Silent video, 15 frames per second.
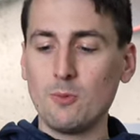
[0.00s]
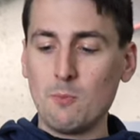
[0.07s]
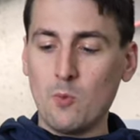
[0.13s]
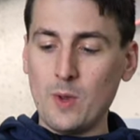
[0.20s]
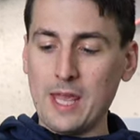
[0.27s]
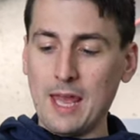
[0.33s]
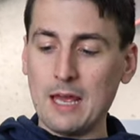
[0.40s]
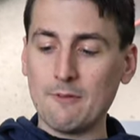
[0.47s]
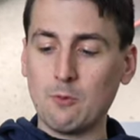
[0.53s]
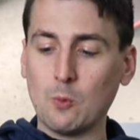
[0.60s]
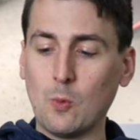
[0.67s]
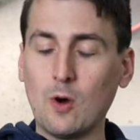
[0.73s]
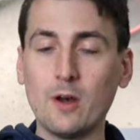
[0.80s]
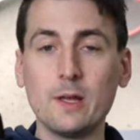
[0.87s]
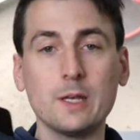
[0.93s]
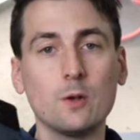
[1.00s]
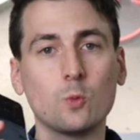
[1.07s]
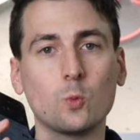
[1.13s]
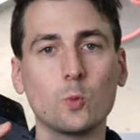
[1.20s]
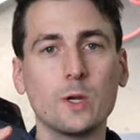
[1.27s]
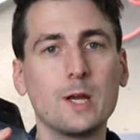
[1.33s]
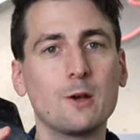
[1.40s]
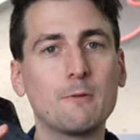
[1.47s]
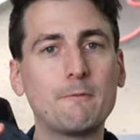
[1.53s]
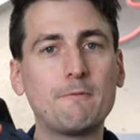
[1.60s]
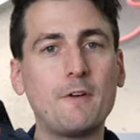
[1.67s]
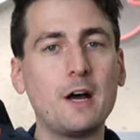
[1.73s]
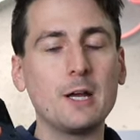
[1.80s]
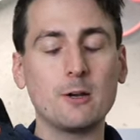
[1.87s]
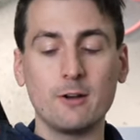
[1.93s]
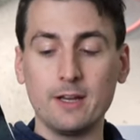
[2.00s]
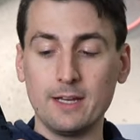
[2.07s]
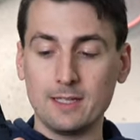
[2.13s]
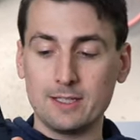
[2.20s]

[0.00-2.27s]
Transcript: We have one rear firing